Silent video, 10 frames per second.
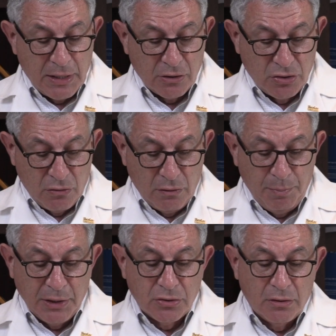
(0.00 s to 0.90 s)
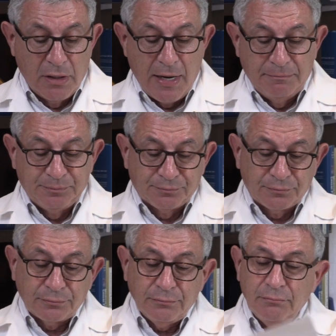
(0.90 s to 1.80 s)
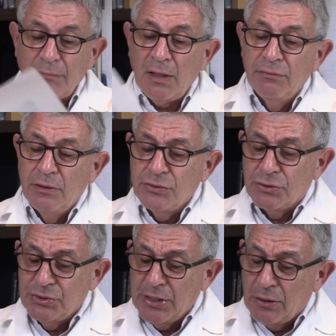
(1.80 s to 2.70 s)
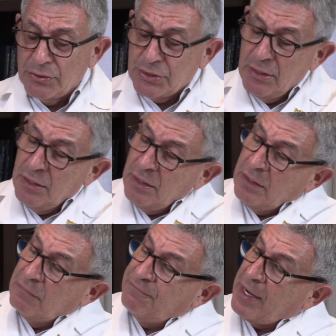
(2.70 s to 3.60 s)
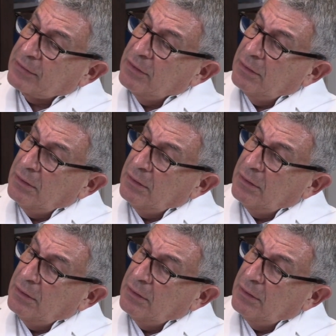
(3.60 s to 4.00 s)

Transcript: I'll show you a picture of that. These are cells infected